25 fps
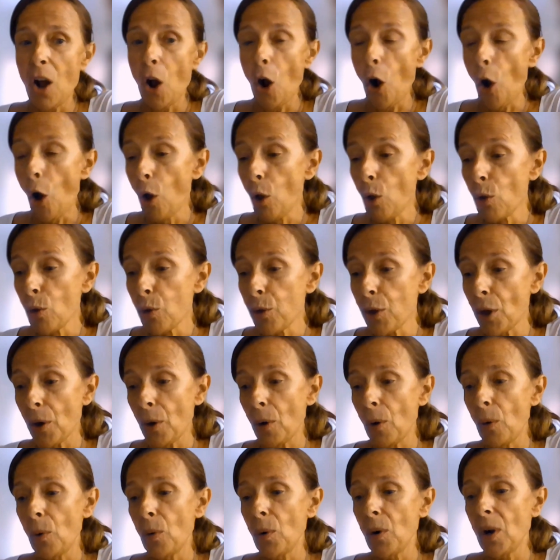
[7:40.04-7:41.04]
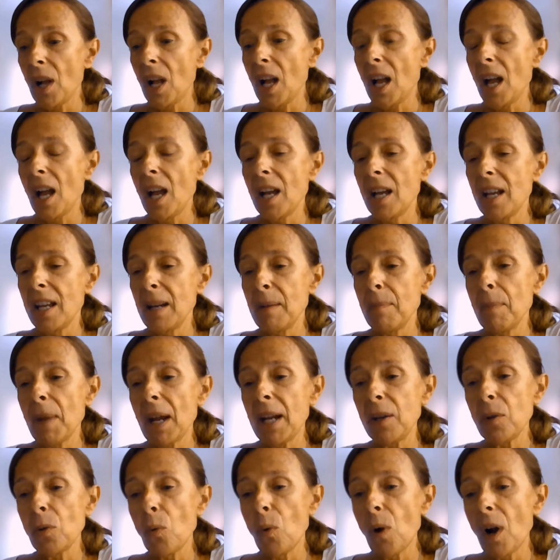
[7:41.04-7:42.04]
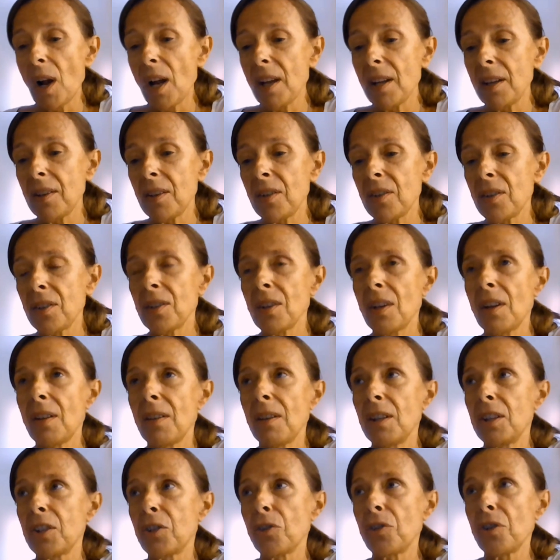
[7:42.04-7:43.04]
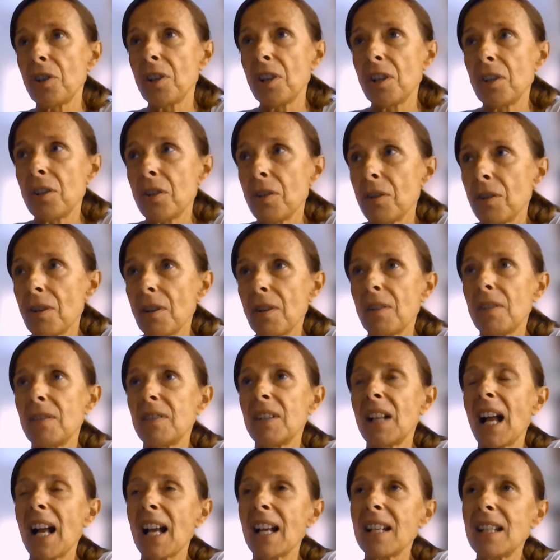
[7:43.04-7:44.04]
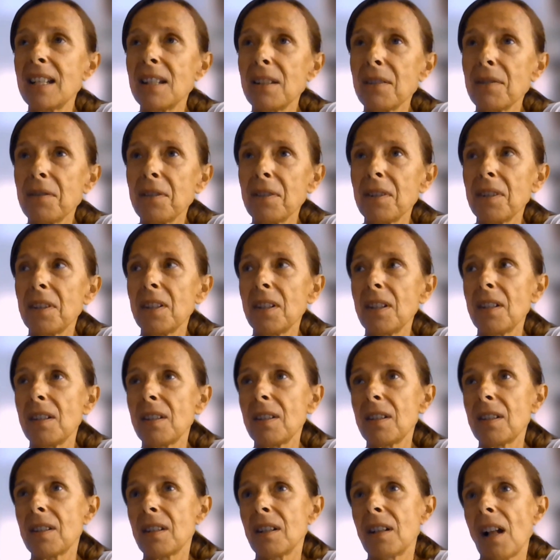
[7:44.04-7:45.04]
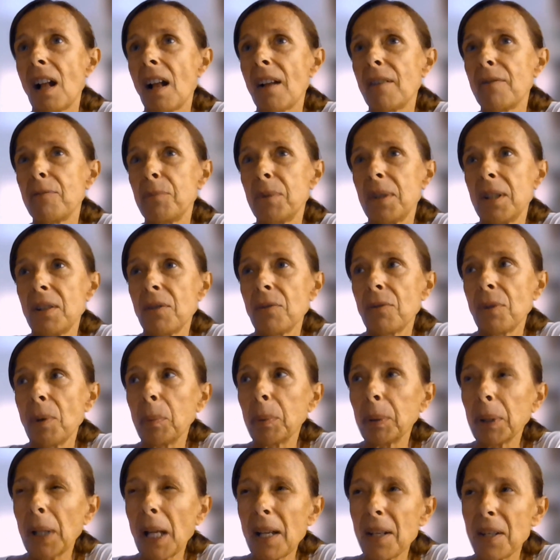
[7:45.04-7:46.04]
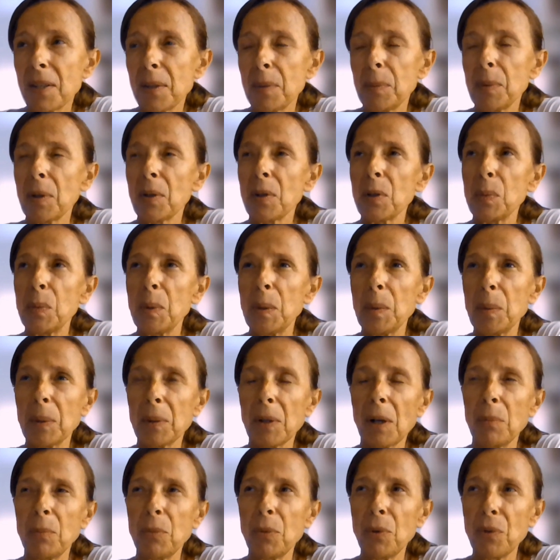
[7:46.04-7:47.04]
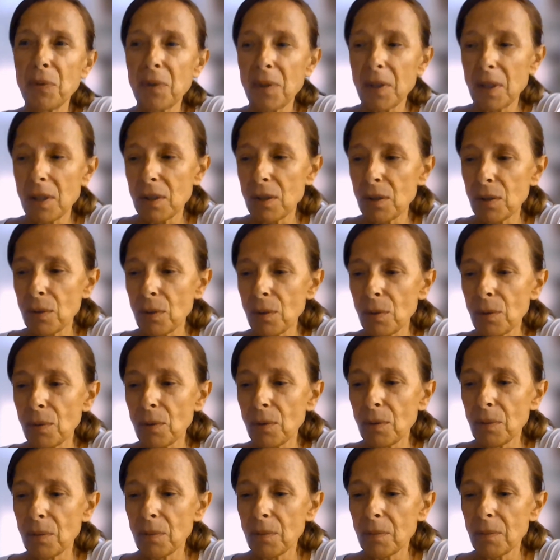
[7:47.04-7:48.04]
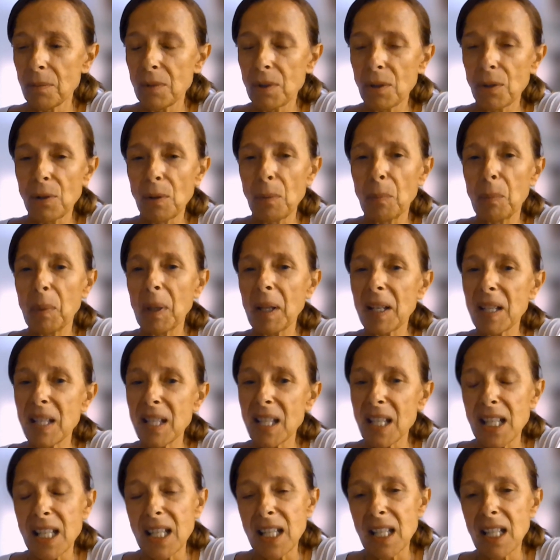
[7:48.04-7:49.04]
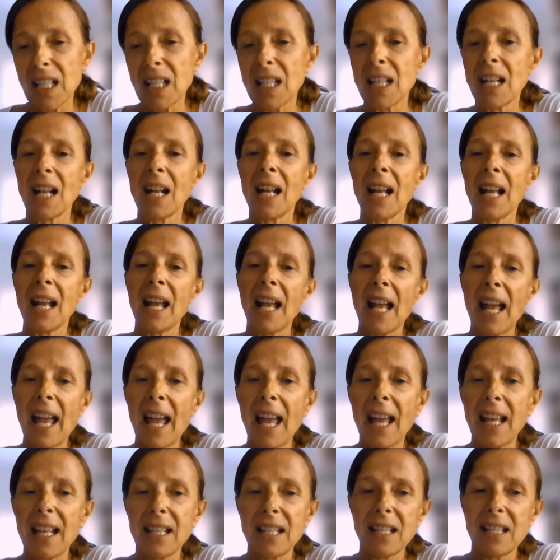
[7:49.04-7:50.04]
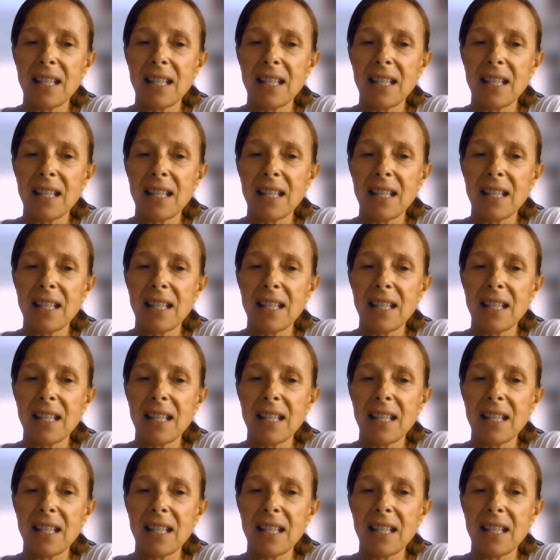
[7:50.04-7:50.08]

Although in many ways the traditional activities have been replaced because people are moving to the big city, and